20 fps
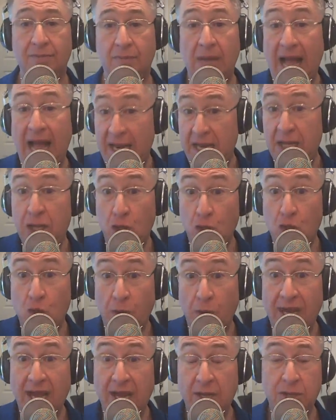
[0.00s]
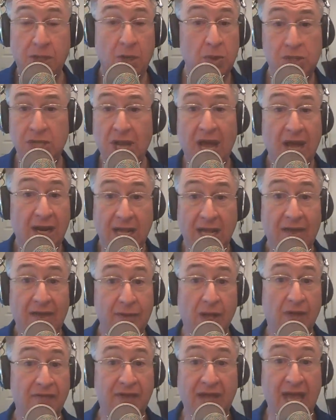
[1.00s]
And he could create his own shot.
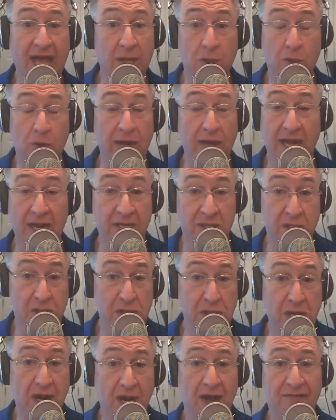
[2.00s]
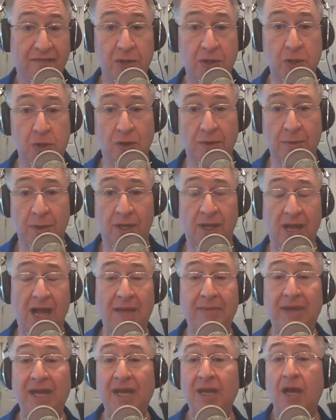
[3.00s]
Kevin Love can't create shit off the dribble.
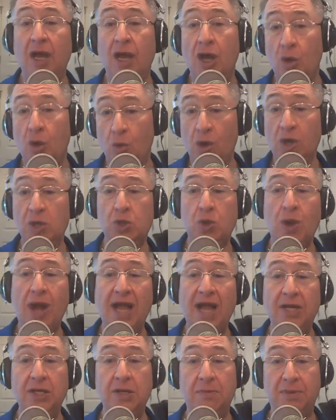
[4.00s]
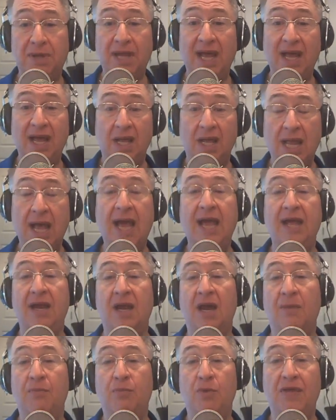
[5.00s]
I mean, we're trying to play a
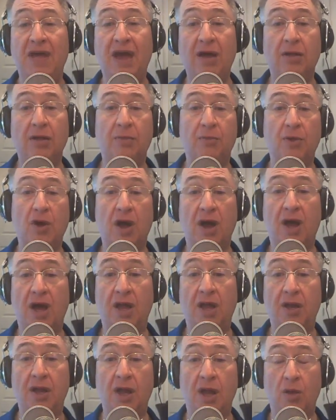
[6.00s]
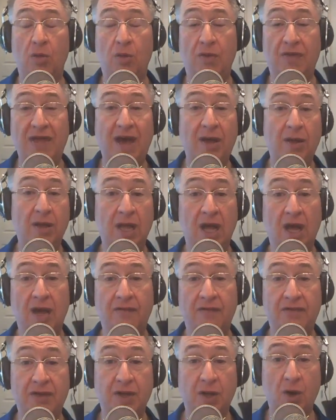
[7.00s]
lineup without LeBron, without
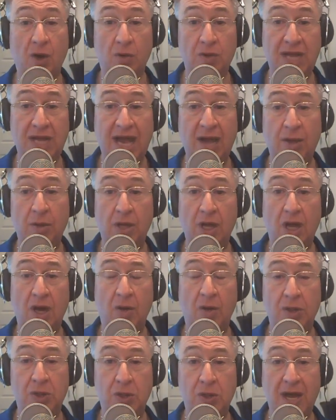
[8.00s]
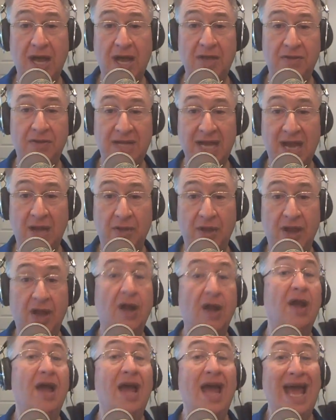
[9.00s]
Love to go down low and try it down
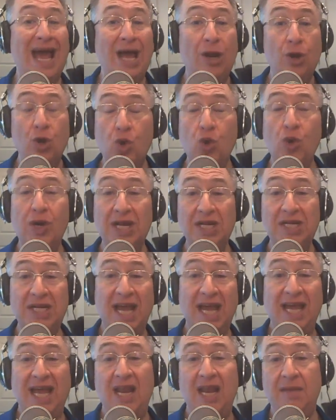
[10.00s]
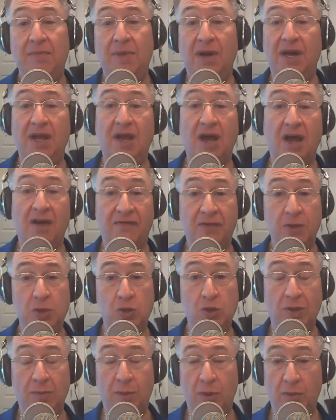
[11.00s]
there. And who can take anybody off the
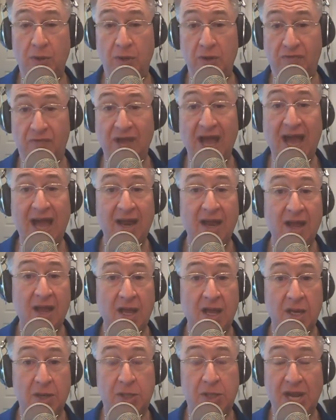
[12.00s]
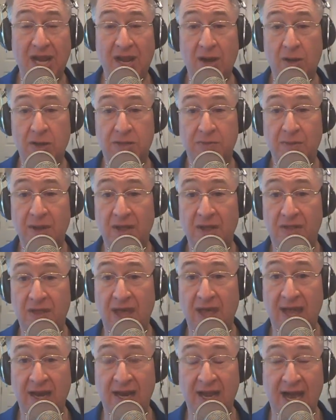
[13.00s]
dribble when you've got J.R. Smith
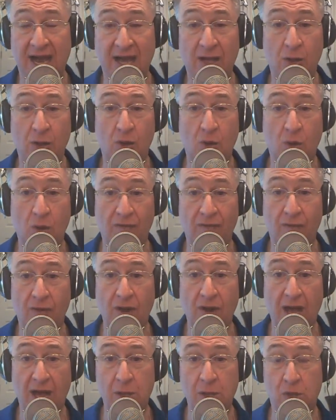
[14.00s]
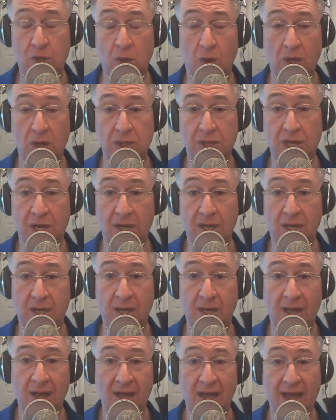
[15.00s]
and Kyle Korver and George
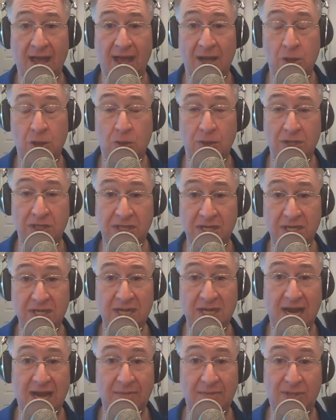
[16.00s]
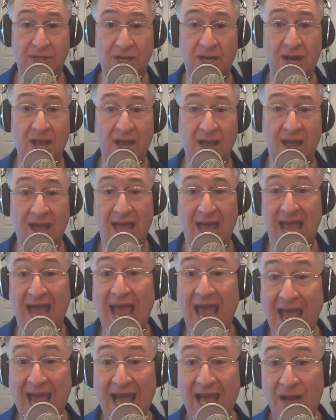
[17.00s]
Hill and Tristan Thompson
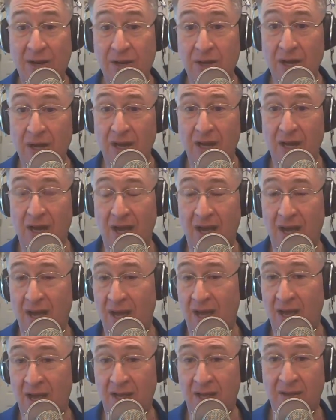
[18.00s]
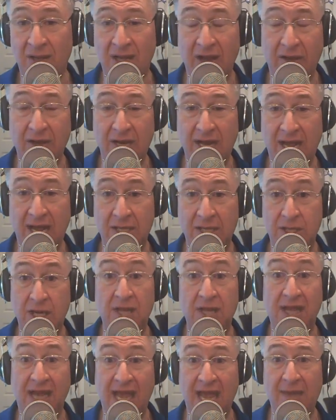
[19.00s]
and Larry Nance
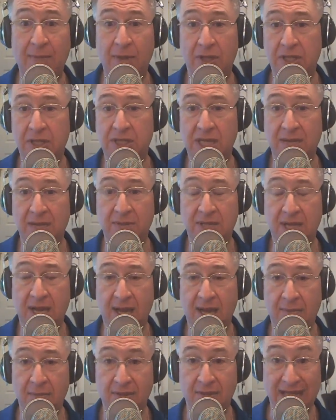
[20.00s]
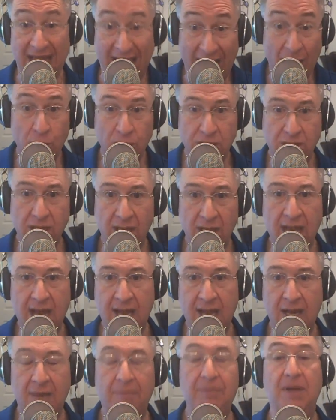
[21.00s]
in the game at the same time? That was the
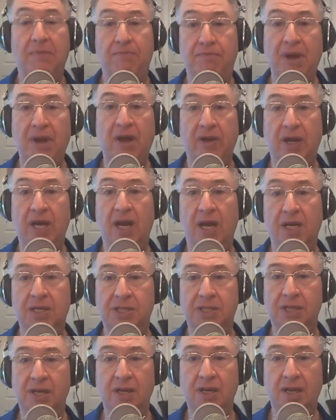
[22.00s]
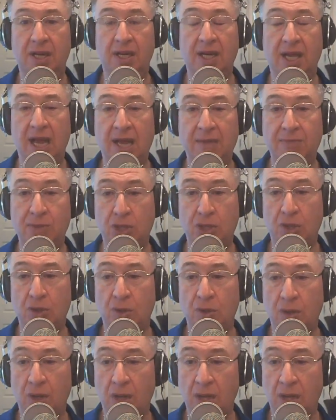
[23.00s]
lineup that buried us in game 2.